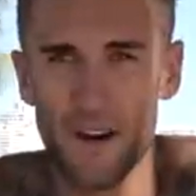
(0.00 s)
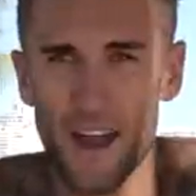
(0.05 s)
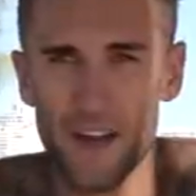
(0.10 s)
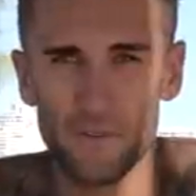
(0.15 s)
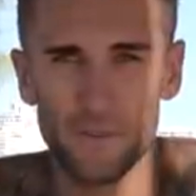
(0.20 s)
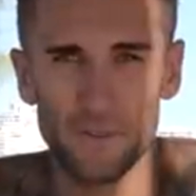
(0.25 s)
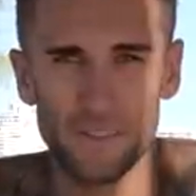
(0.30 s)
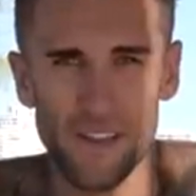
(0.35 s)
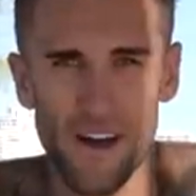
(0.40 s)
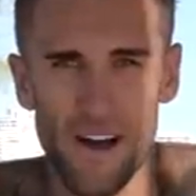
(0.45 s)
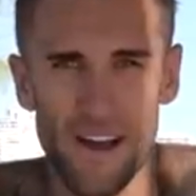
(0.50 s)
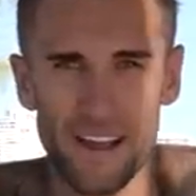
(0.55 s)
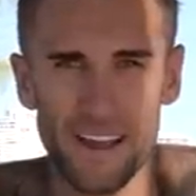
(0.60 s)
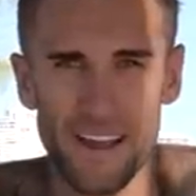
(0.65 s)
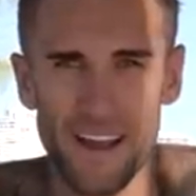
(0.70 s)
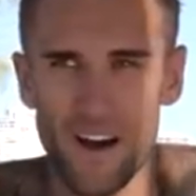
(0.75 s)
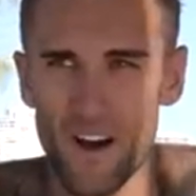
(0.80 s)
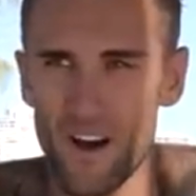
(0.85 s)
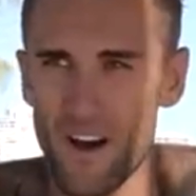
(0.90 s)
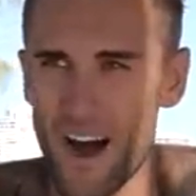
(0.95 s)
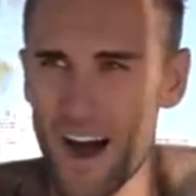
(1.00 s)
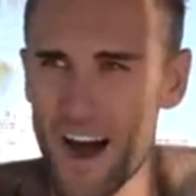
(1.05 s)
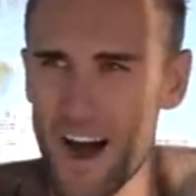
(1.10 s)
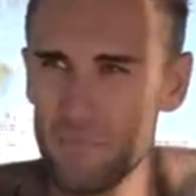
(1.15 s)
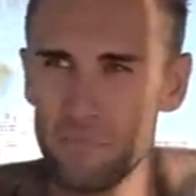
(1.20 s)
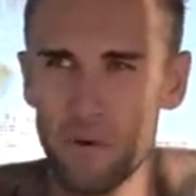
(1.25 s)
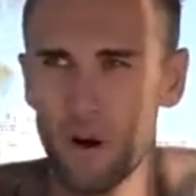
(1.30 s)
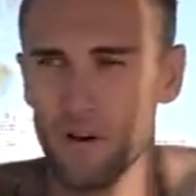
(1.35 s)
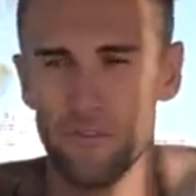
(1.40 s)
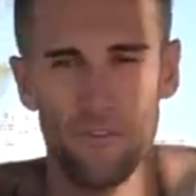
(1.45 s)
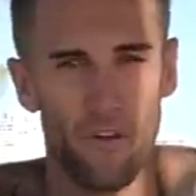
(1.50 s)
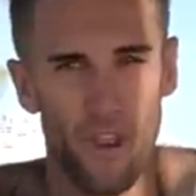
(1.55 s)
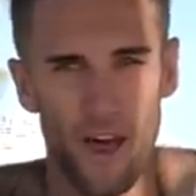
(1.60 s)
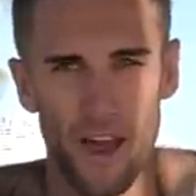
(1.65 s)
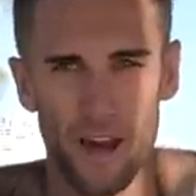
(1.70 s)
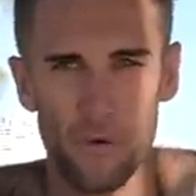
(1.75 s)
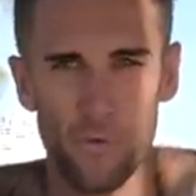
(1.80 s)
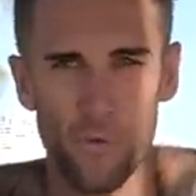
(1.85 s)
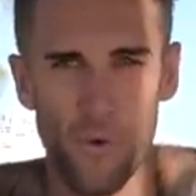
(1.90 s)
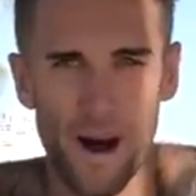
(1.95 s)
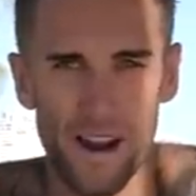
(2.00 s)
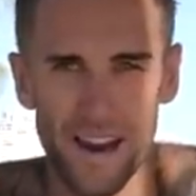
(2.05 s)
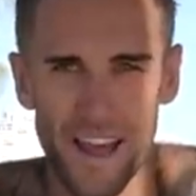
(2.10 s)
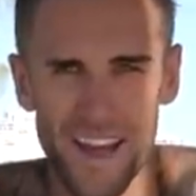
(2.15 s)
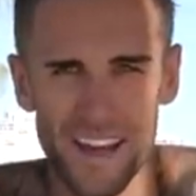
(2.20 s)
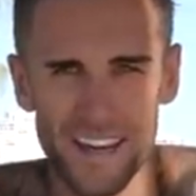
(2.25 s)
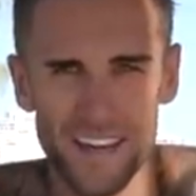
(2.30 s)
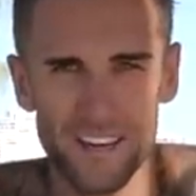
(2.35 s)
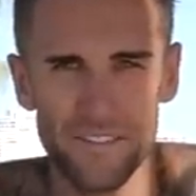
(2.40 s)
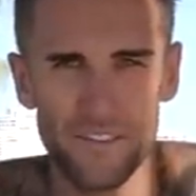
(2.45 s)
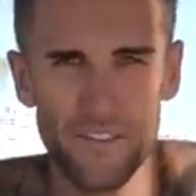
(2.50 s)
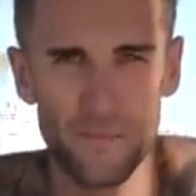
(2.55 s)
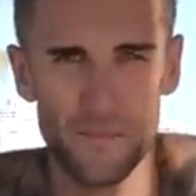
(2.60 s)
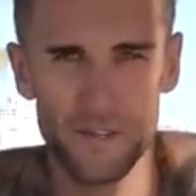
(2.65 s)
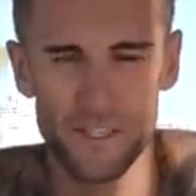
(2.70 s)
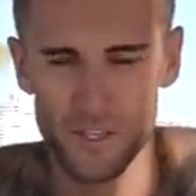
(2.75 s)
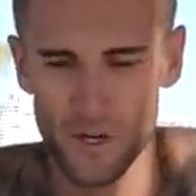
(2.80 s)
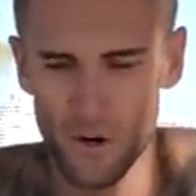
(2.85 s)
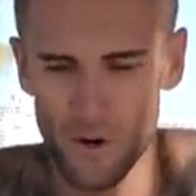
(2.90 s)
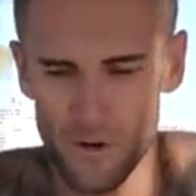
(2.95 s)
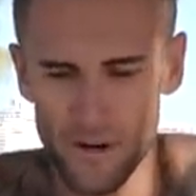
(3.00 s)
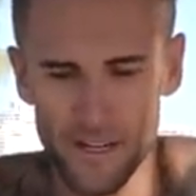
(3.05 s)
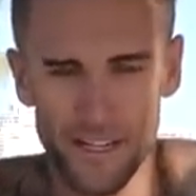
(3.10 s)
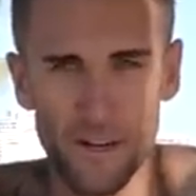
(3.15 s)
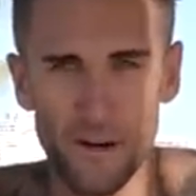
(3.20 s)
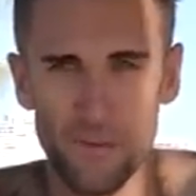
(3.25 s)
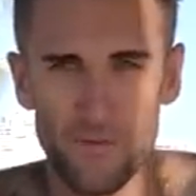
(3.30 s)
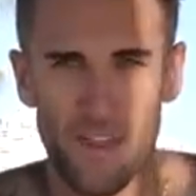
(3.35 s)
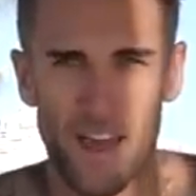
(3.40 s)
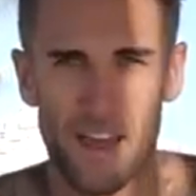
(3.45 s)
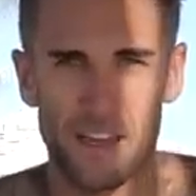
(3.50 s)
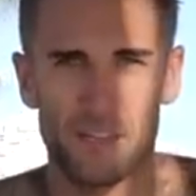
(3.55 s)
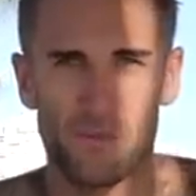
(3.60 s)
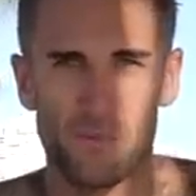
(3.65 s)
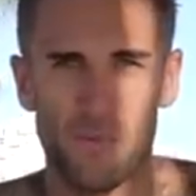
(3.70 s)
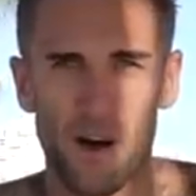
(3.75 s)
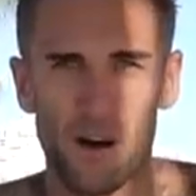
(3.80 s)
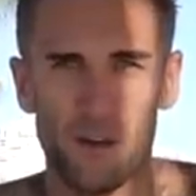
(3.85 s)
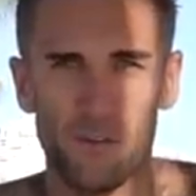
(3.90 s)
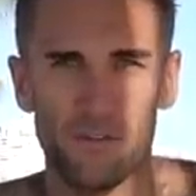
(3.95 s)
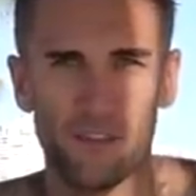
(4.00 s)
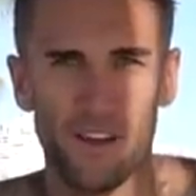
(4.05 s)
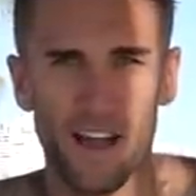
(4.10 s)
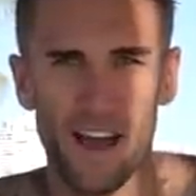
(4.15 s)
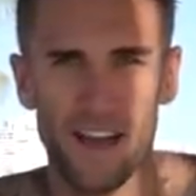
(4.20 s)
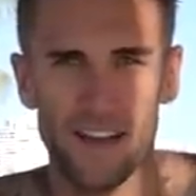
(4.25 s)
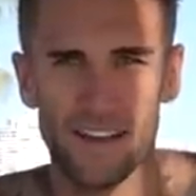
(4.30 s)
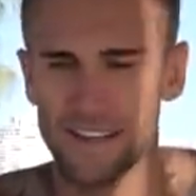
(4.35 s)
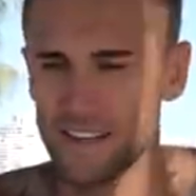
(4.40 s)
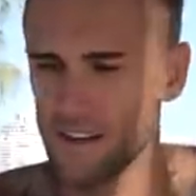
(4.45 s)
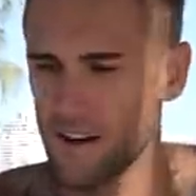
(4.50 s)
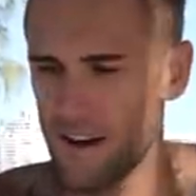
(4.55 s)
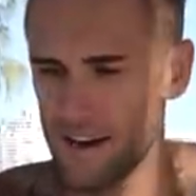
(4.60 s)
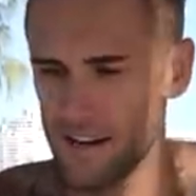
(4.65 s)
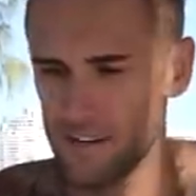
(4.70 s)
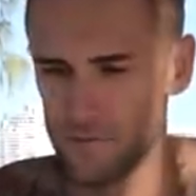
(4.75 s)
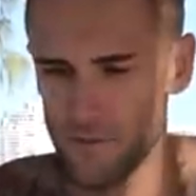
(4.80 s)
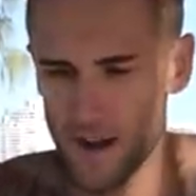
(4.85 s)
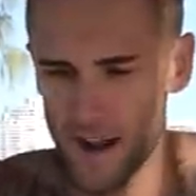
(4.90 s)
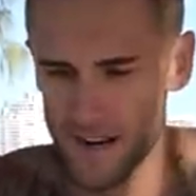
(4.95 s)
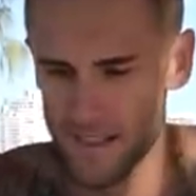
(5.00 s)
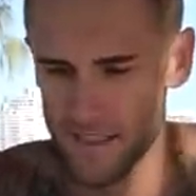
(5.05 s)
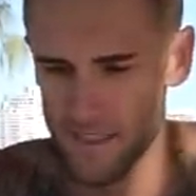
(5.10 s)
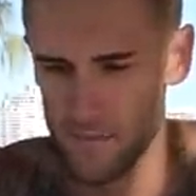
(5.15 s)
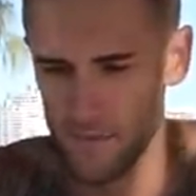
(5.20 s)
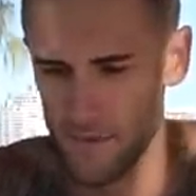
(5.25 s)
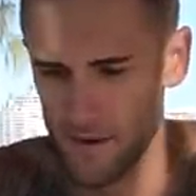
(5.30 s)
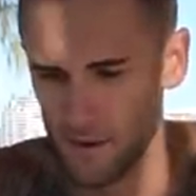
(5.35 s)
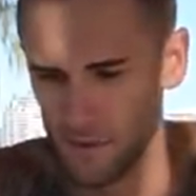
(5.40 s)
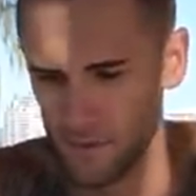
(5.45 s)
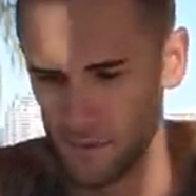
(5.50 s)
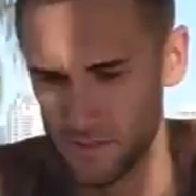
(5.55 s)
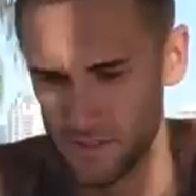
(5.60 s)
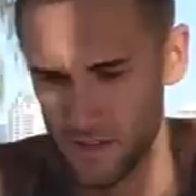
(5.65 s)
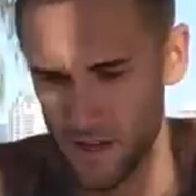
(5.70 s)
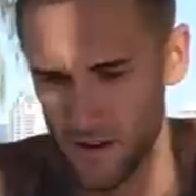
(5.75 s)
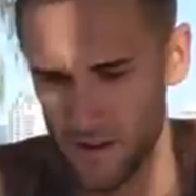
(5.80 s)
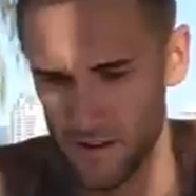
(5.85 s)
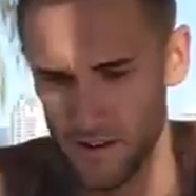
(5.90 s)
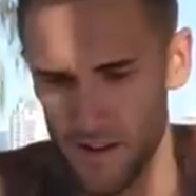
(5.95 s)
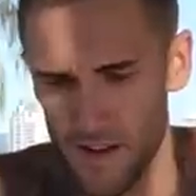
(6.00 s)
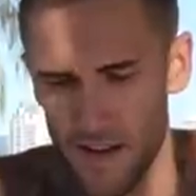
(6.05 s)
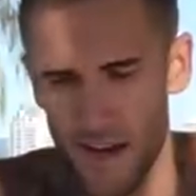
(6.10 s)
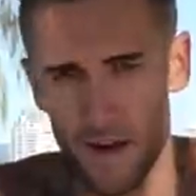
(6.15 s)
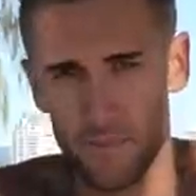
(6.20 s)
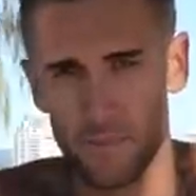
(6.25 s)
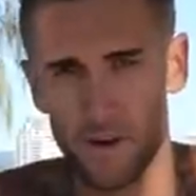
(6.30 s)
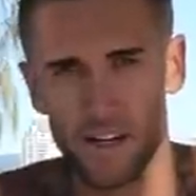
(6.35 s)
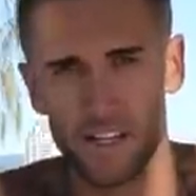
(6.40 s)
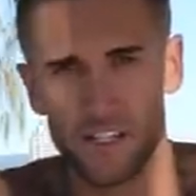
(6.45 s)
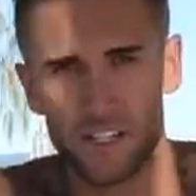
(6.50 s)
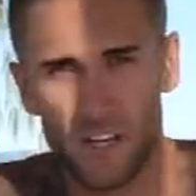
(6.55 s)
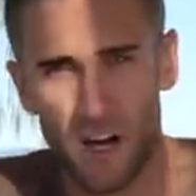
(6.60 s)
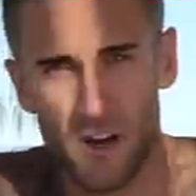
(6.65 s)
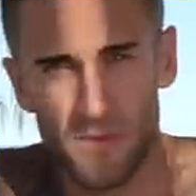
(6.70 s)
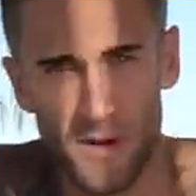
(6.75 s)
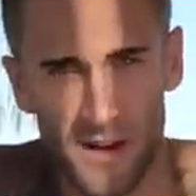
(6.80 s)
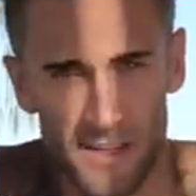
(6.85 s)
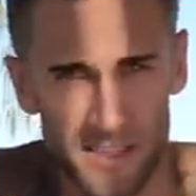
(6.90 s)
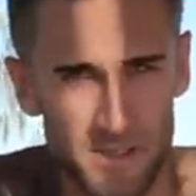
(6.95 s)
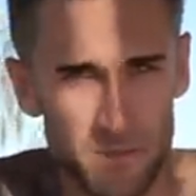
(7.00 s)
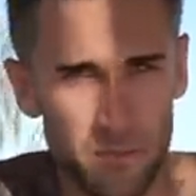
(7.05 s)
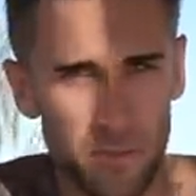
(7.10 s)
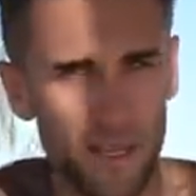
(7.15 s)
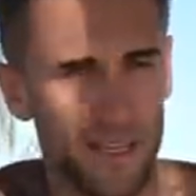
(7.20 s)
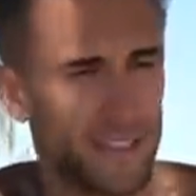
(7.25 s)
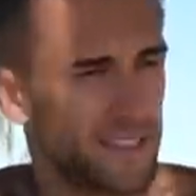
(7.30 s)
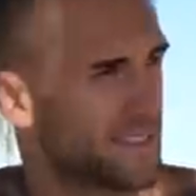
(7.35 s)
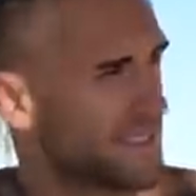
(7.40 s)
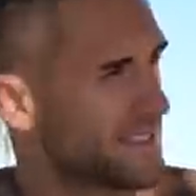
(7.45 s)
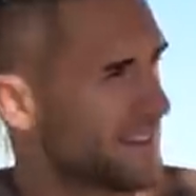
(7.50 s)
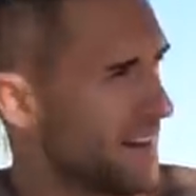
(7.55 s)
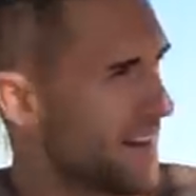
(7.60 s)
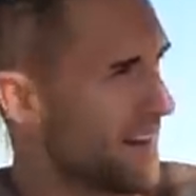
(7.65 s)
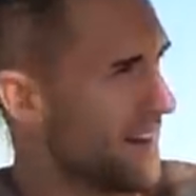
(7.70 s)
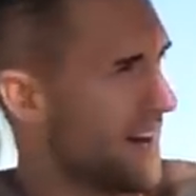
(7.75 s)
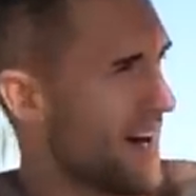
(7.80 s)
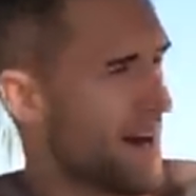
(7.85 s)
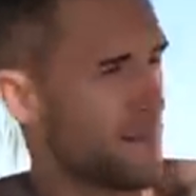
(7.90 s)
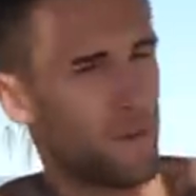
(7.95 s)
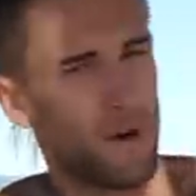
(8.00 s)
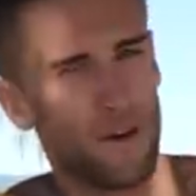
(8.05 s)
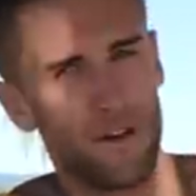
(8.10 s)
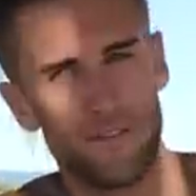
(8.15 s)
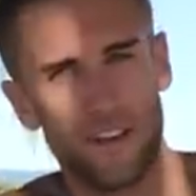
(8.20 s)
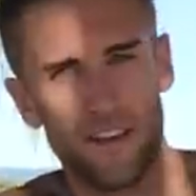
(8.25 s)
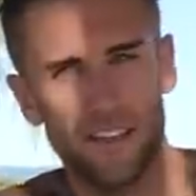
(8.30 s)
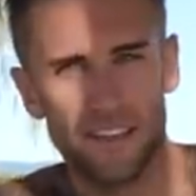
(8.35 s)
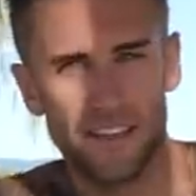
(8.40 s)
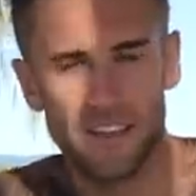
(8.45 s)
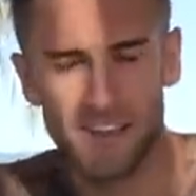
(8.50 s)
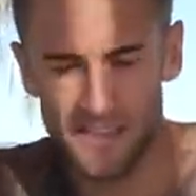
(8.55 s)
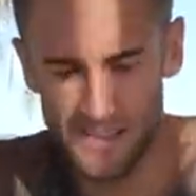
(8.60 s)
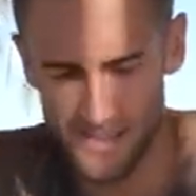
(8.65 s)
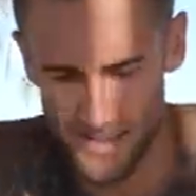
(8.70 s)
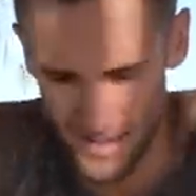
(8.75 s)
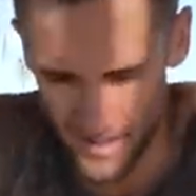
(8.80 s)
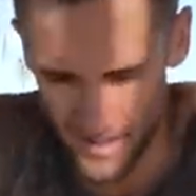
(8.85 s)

rate was like up over like 180 for majority of that 12K kind of run in the middle. So I'm gonna show my splits up over here.